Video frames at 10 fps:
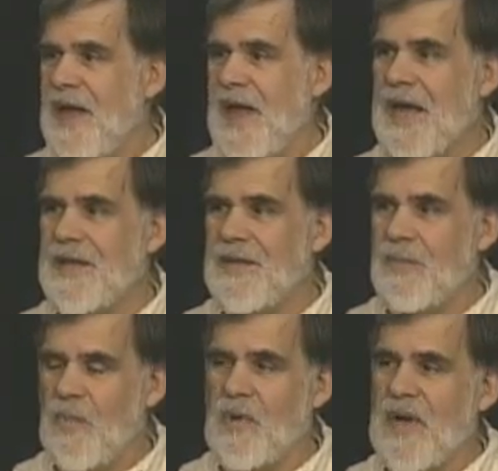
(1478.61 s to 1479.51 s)

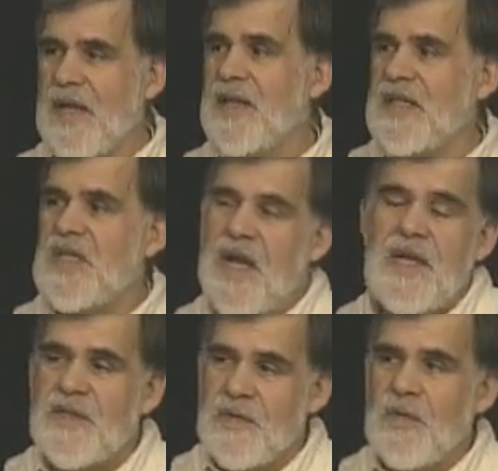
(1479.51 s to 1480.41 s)
and were in the
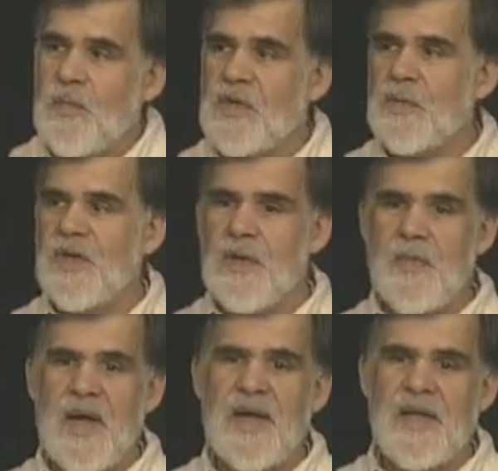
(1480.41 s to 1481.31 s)
chain, so the books would come
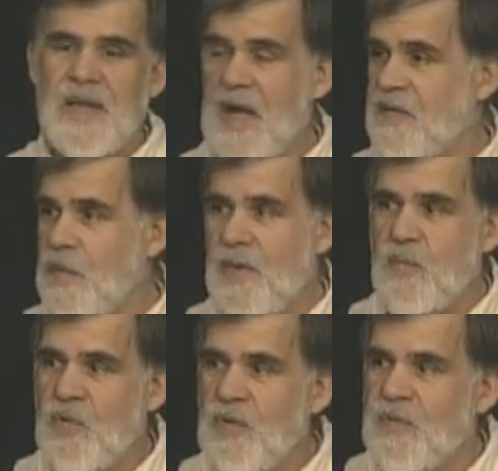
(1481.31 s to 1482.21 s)
back and they'd have to be
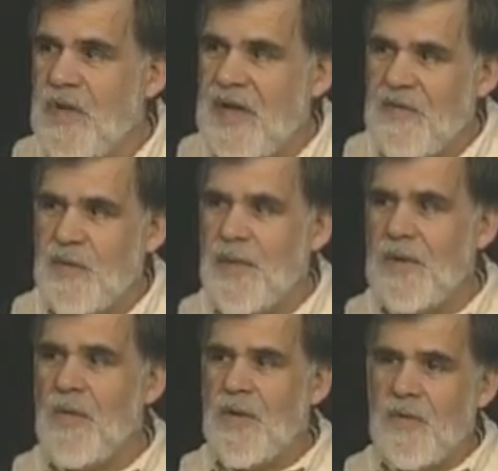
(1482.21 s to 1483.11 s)
proofed, they'd have to be
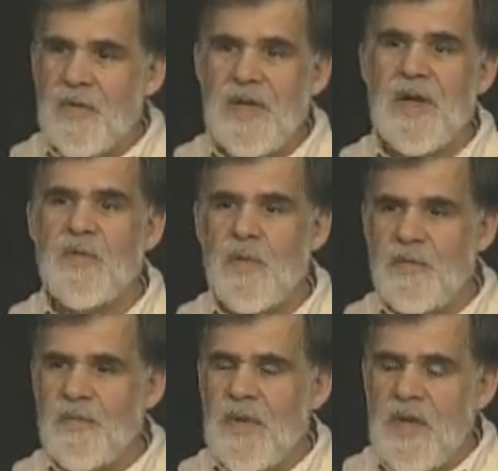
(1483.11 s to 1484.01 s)
gone over, they'd have to
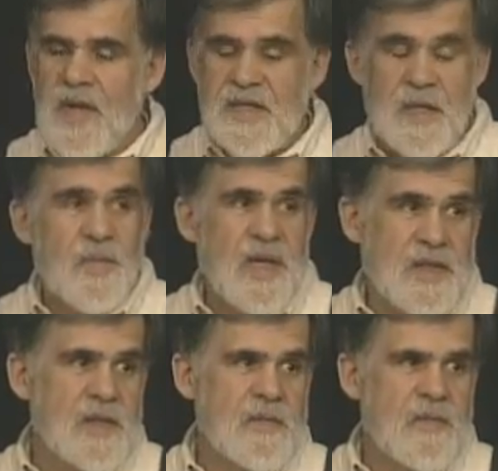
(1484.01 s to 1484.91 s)
be, in some
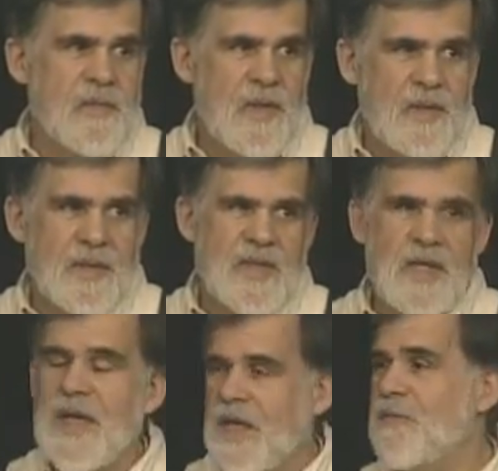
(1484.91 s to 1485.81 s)
cases,
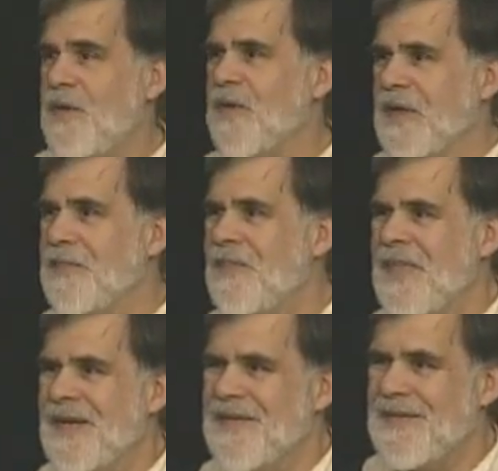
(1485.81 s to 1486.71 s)
slightly rewritten
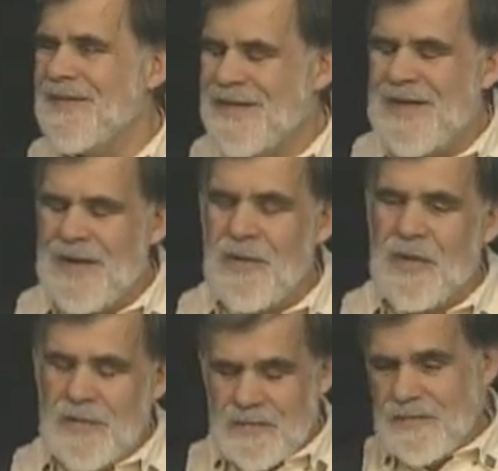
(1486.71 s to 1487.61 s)

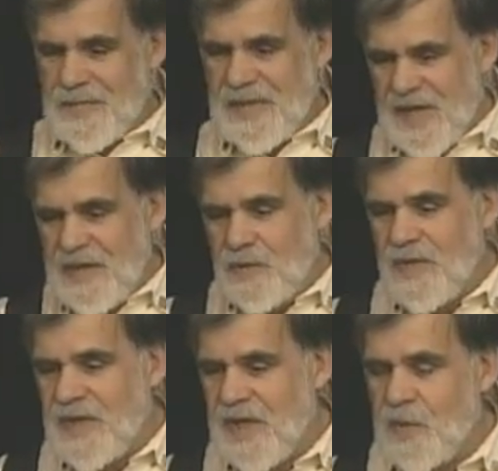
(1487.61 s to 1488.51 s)
or
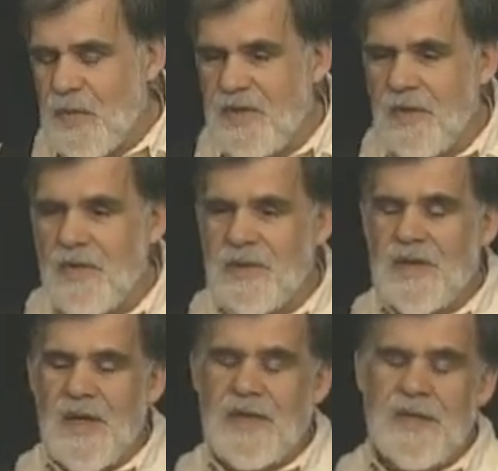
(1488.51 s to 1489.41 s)
tinked with along the
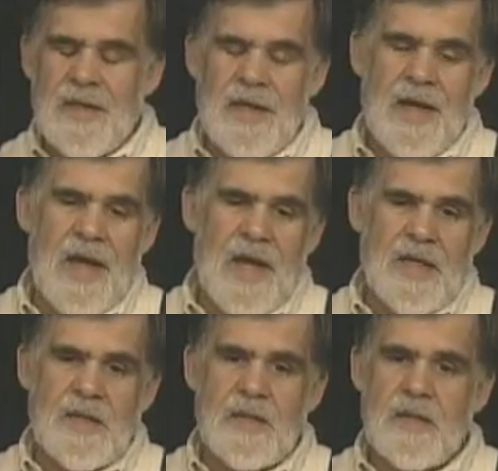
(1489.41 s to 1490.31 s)
line.
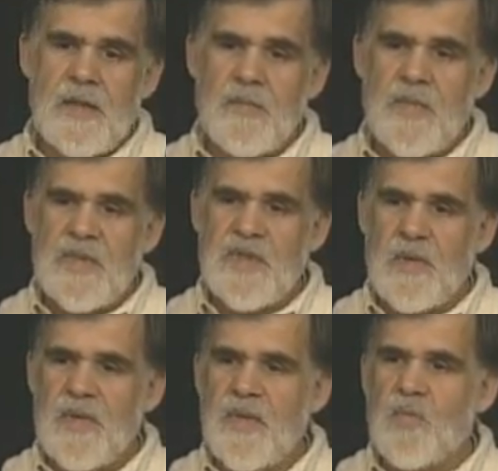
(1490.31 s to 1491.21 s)
And
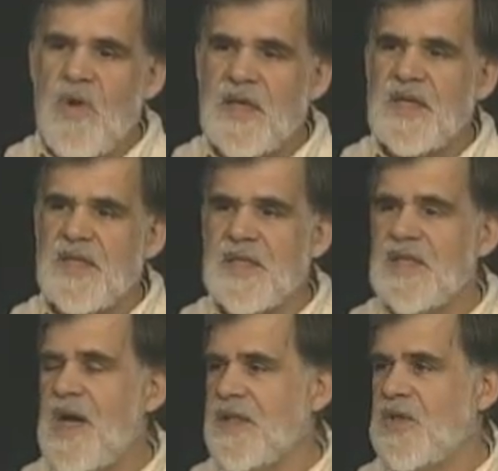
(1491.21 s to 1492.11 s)
so the process
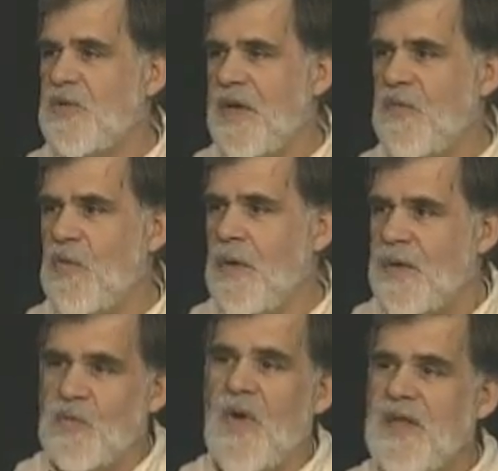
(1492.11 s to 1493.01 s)
is not
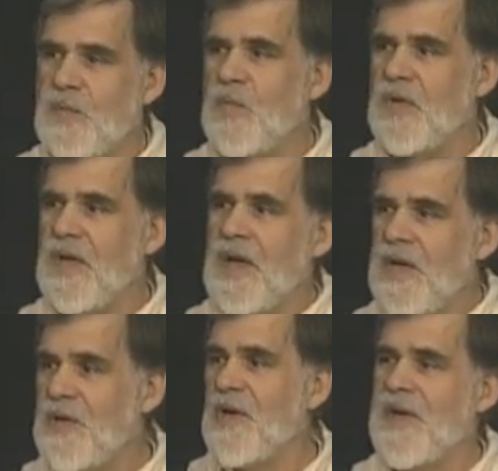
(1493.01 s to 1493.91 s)
straightforward. You write the book,
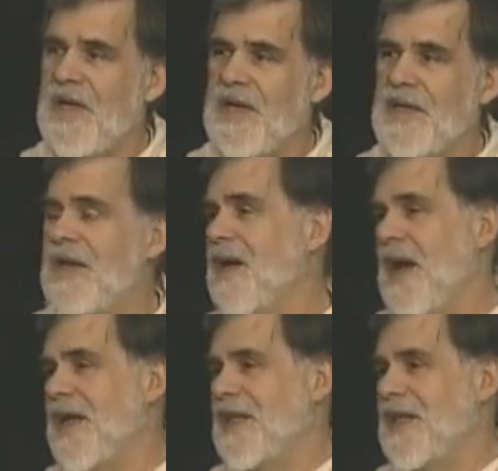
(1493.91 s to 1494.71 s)
you turn it in, and